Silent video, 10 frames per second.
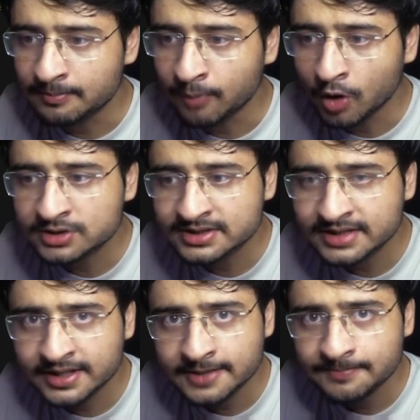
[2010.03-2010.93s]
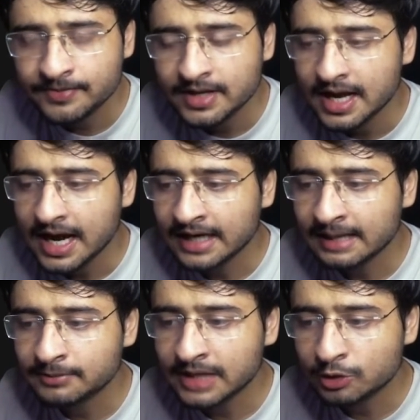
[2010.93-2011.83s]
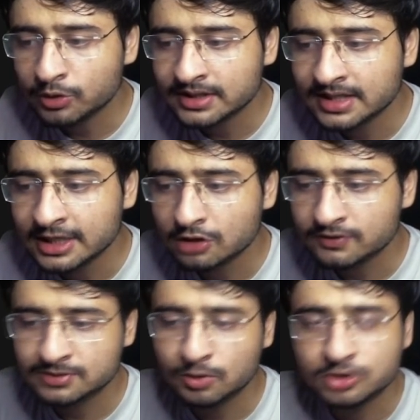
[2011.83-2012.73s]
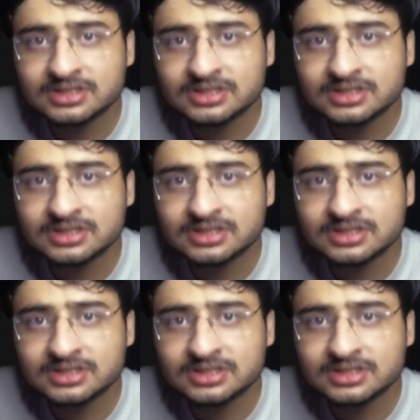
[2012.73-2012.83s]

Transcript: boxes array, and I'm trying to get the length of this box.